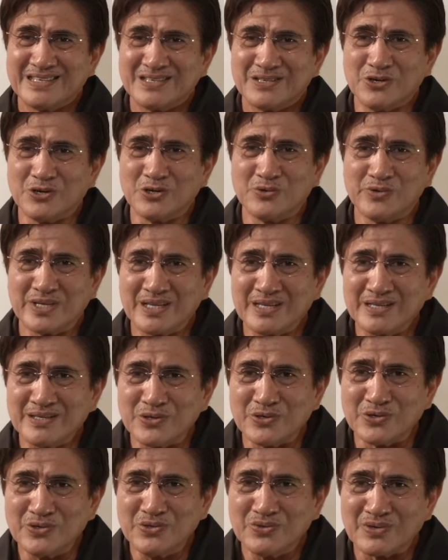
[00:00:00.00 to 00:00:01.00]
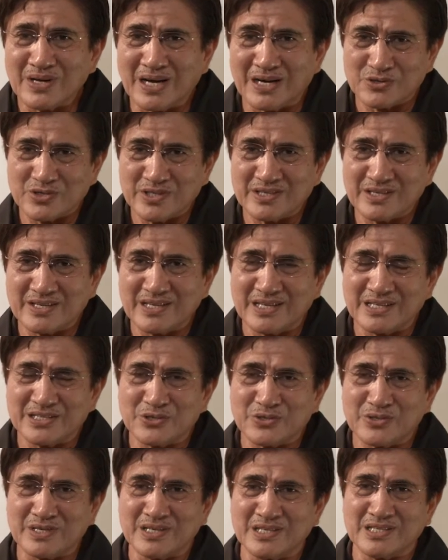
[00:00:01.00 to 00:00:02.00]
All we can do, our
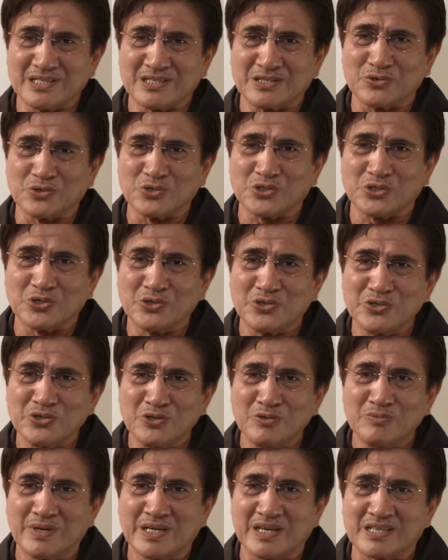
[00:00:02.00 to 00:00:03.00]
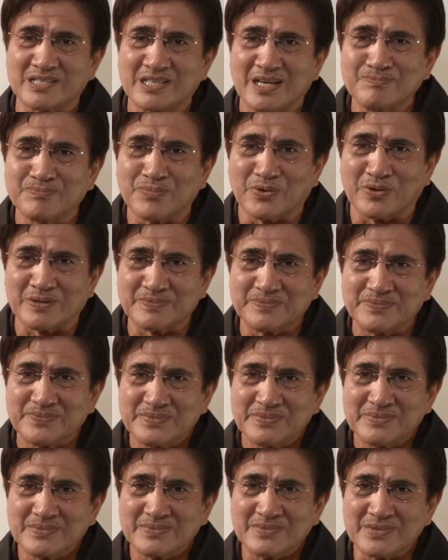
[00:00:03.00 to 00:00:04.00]
generation, is to show you by example,
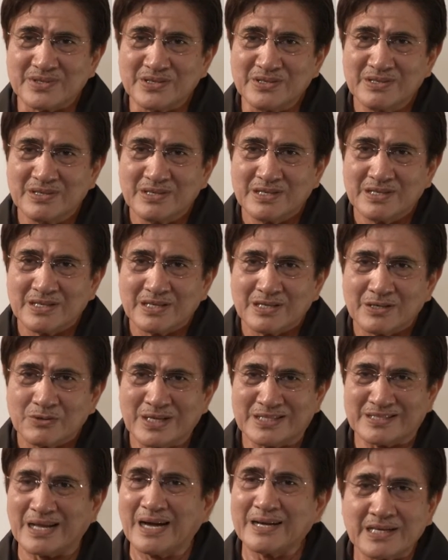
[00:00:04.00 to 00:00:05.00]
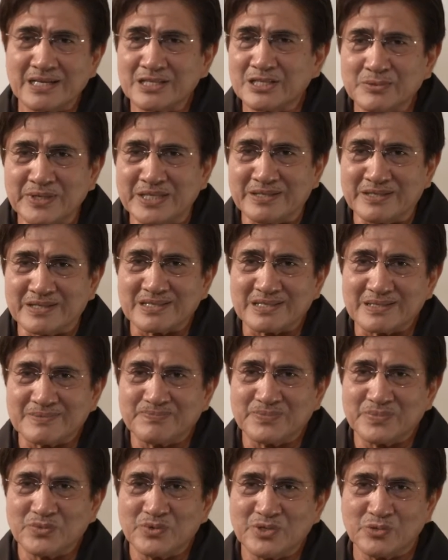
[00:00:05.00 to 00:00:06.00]
no, what courage means,
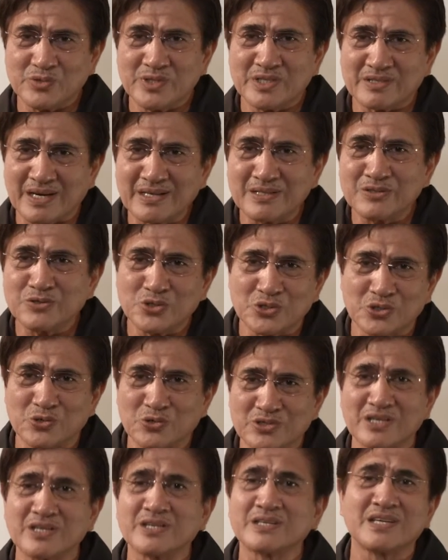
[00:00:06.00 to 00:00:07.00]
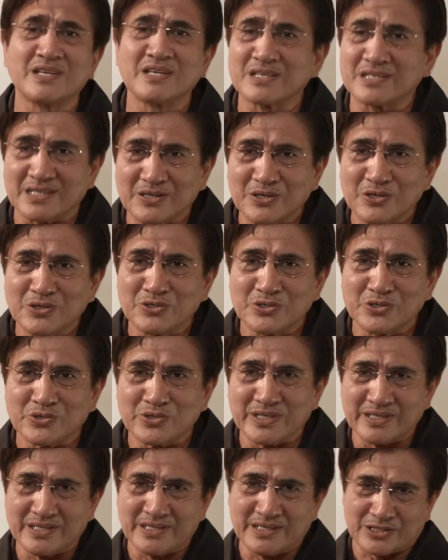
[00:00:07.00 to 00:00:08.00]
which we tried to show 30 years ago
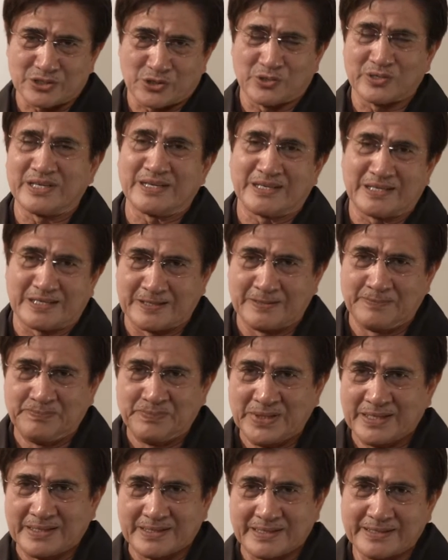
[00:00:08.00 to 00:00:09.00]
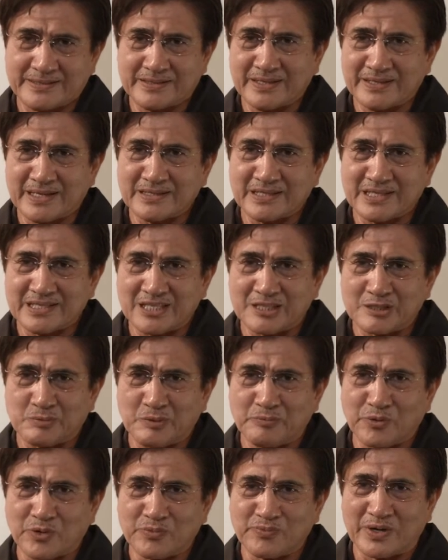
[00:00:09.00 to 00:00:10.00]
during the historic 1986
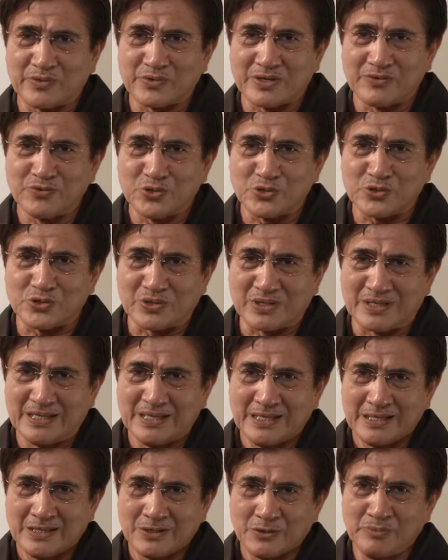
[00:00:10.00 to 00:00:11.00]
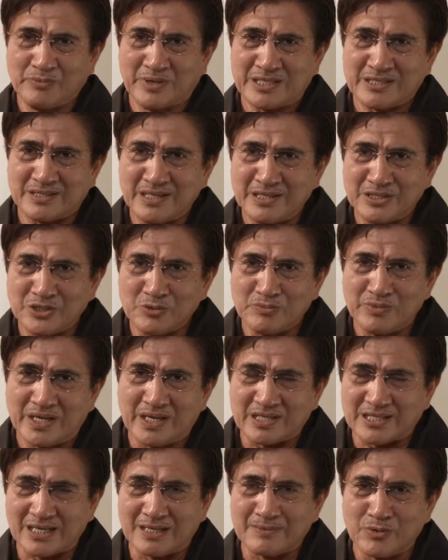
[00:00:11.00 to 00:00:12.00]
People Power Revolution. We must teach you by
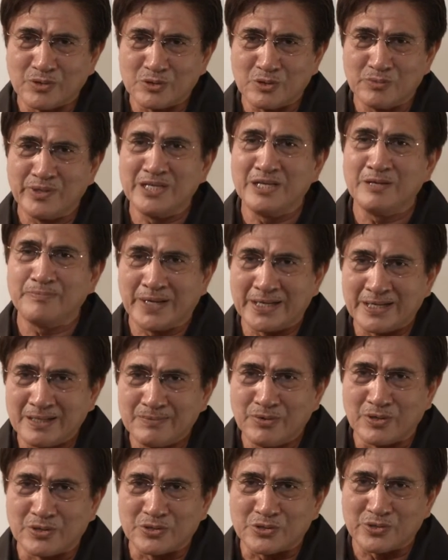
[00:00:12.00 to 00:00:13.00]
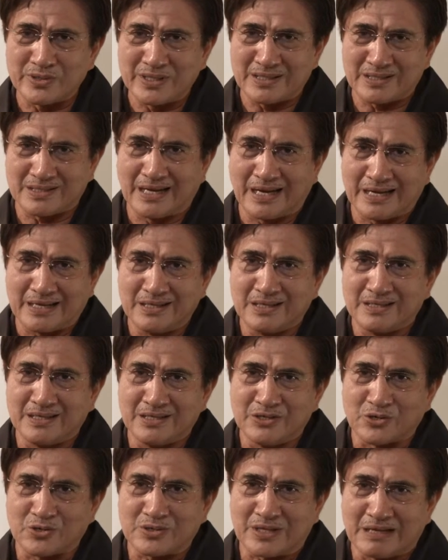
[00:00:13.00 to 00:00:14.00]
example to be dependable so that God,
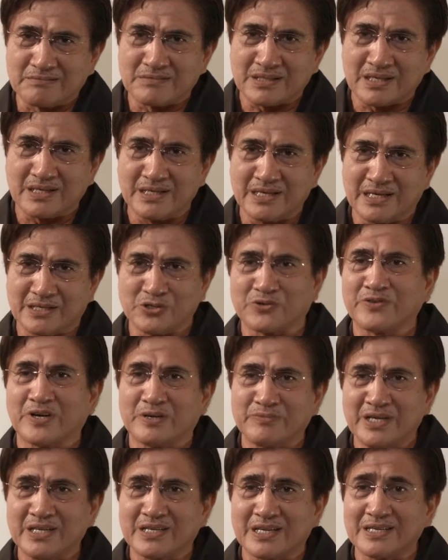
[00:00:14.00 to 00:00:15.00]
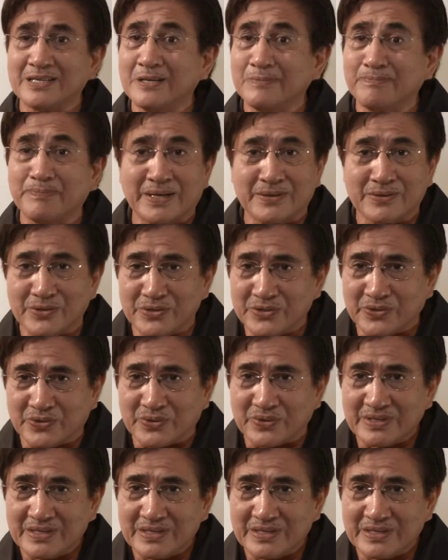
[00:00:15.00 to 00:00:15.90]
your country, and your family can depend on you.